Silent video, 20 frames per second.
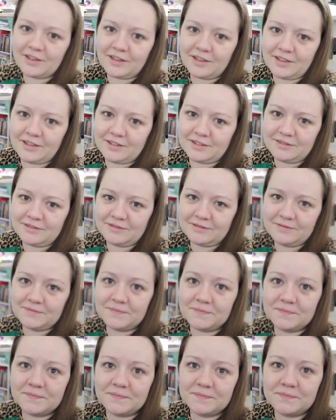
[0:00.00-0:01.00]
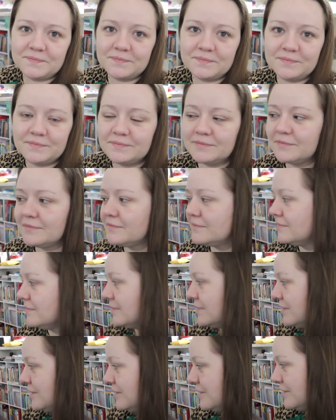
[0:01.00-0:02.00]
Cut. We've got
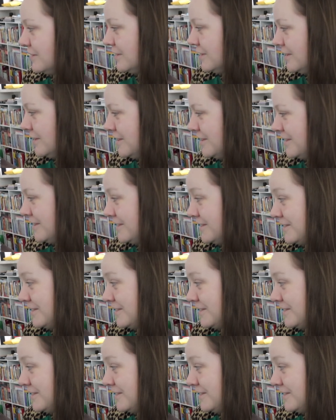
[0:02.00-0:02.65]
four